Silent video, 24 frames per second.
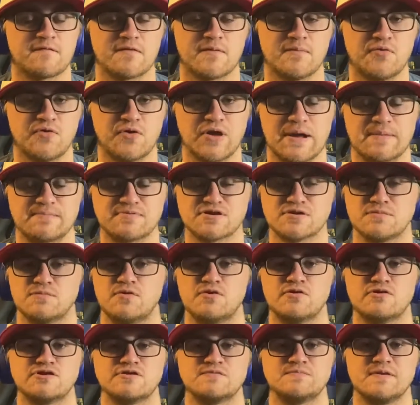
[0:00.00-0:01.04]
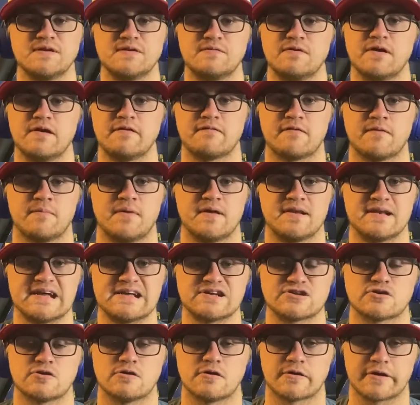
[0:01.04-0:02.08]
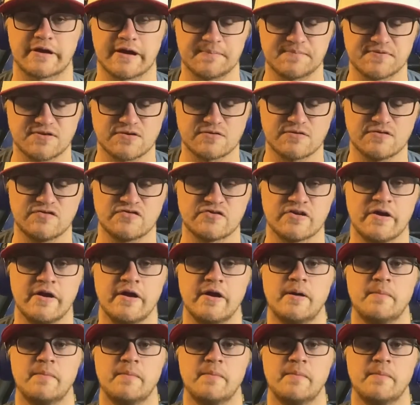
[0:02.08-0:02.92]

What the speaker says: from New Hampshire Motor Speedway from the NASCAR Cup Series.